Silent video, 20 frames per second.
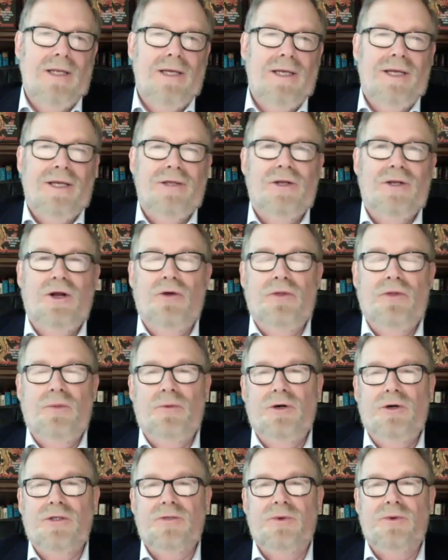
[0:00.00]
the
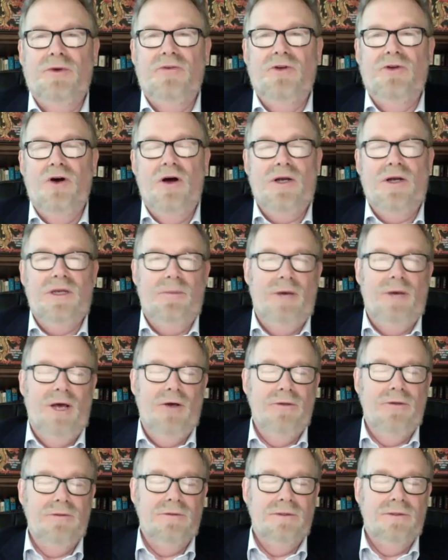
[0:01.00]
books we've talked
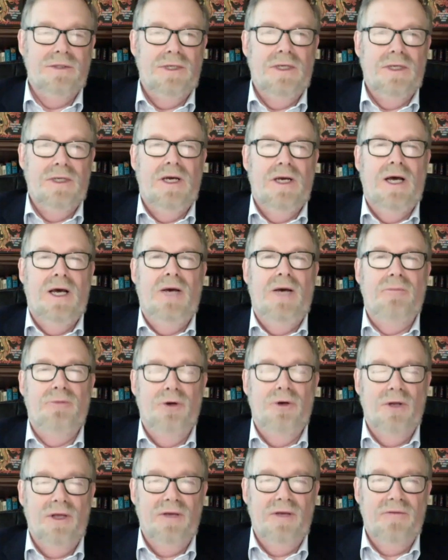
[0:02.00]
about,
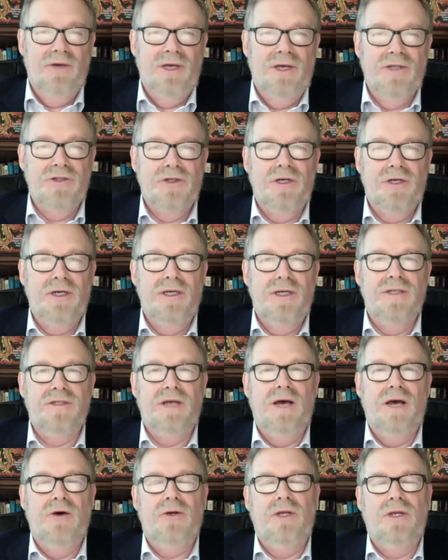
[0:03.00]
Bully of Asia is
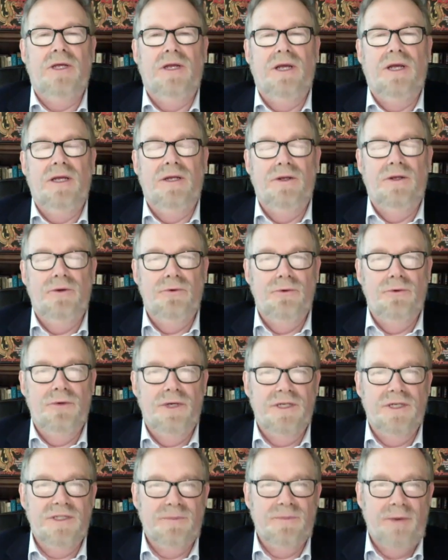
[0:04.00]
out in a new
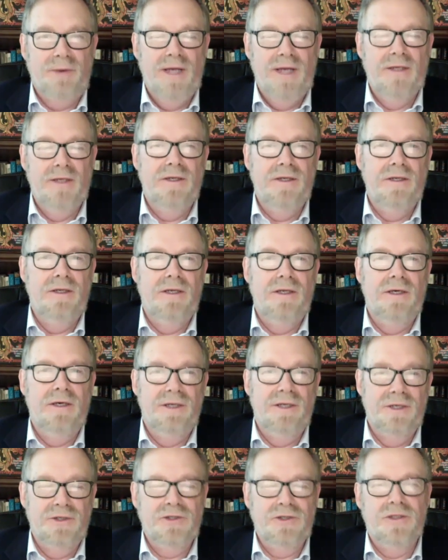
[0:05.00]
expanded
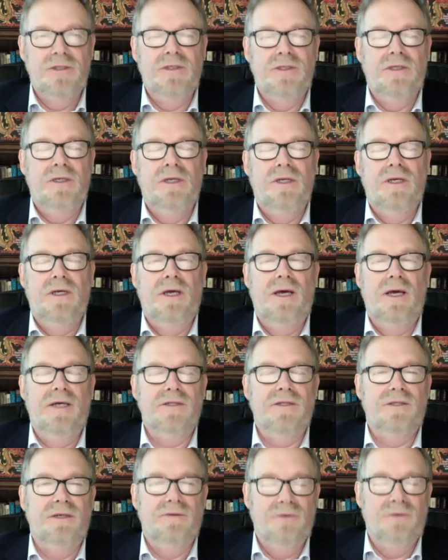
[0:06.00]
edition
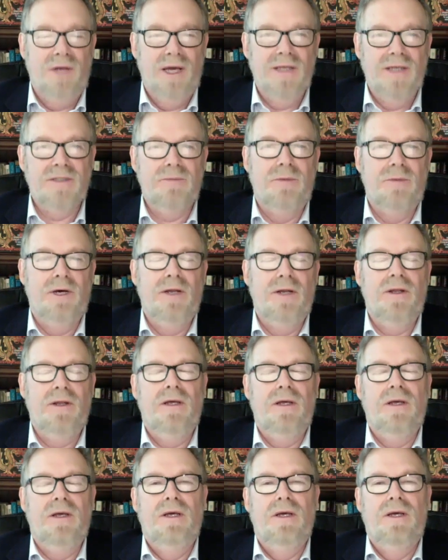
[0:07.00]
as of last month.
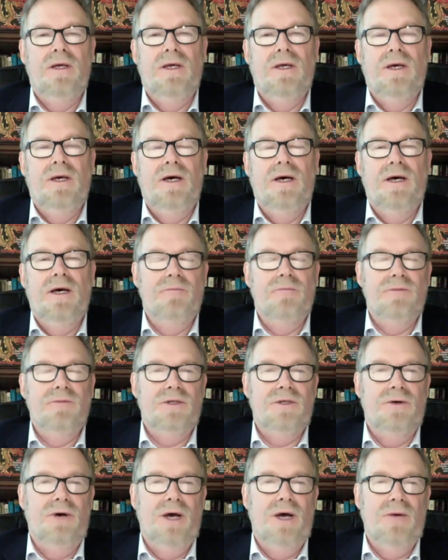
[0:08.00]

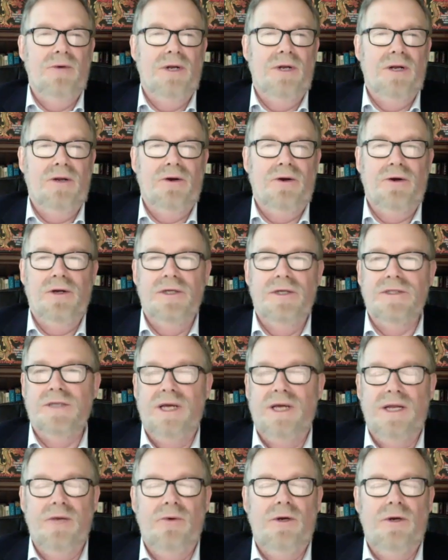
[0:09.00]
So I would encourage
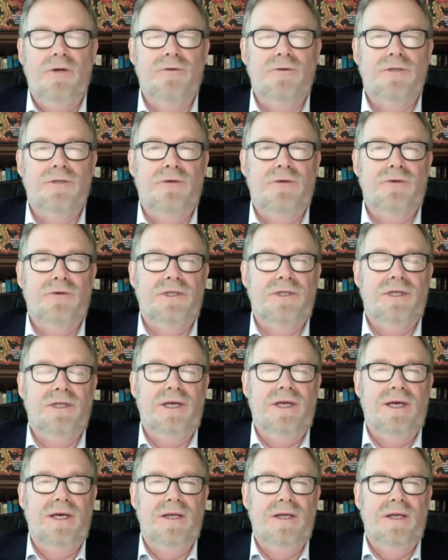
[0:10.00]
anyone who's interested
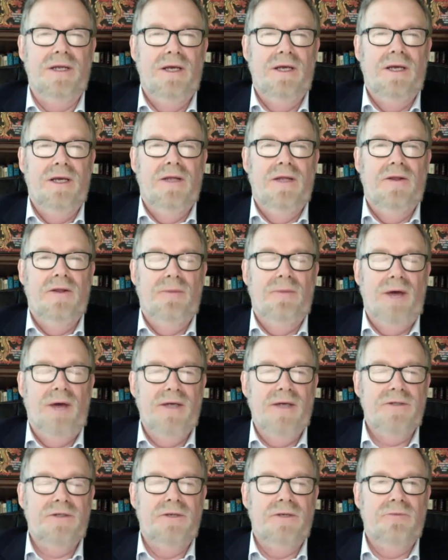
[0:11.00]
in the
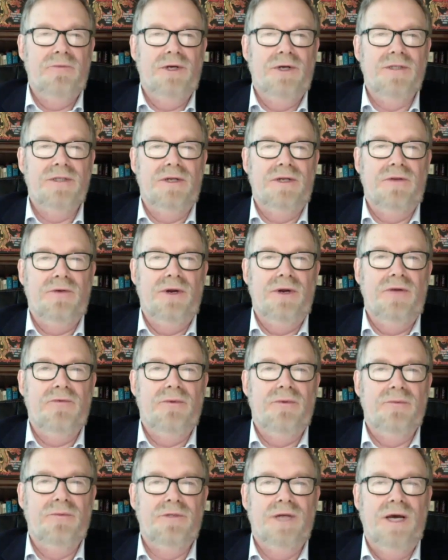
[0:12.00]
past and present threat
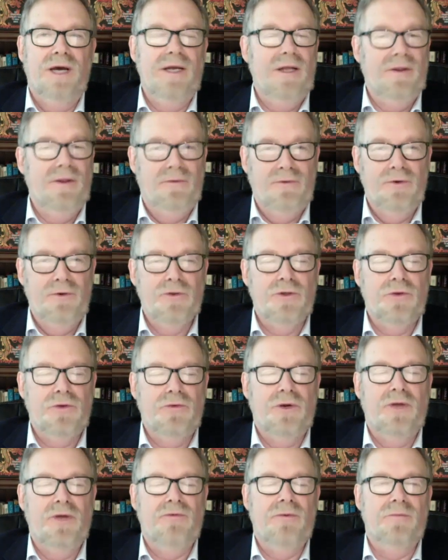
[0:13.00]
from China and the future
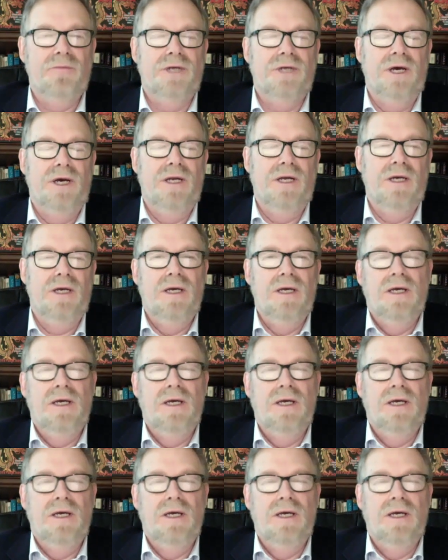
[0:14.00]
threat from China,